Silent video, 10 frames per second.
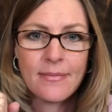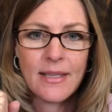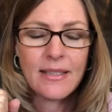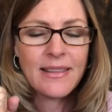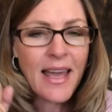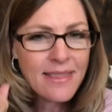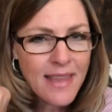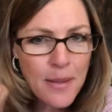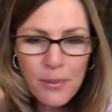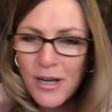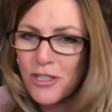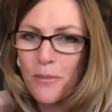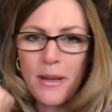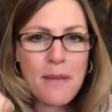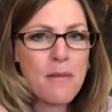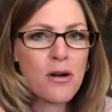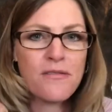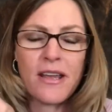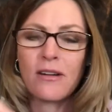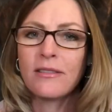Let that pressure be a
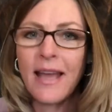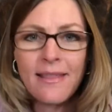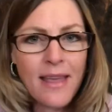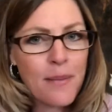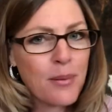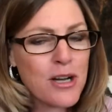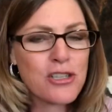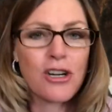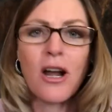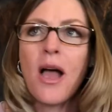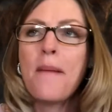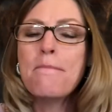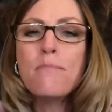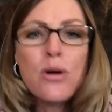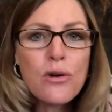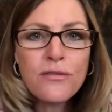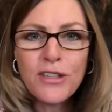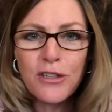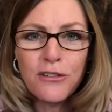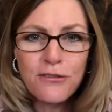motivator. Let that pressure move
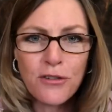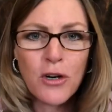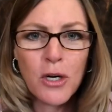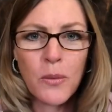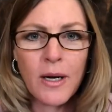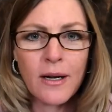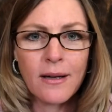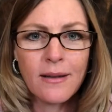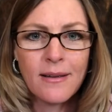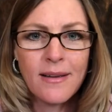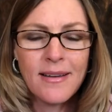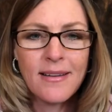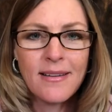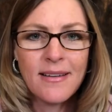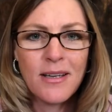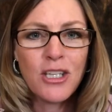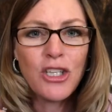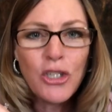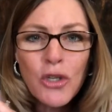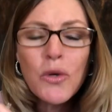you forward.
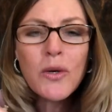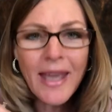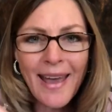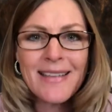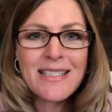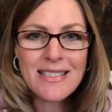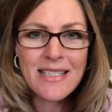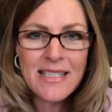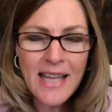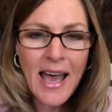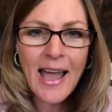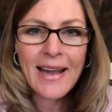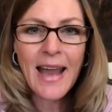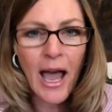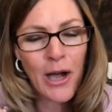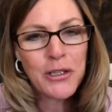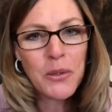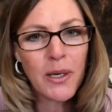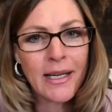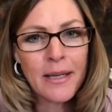You get to decide how
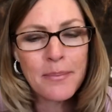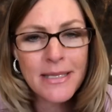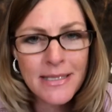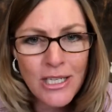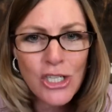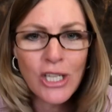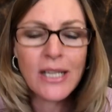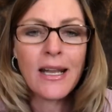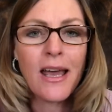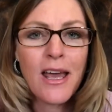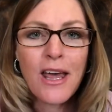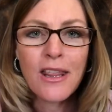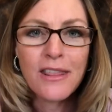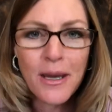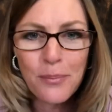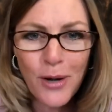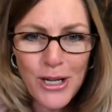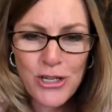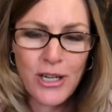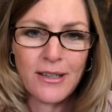you are going to position the
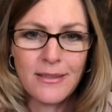pressure.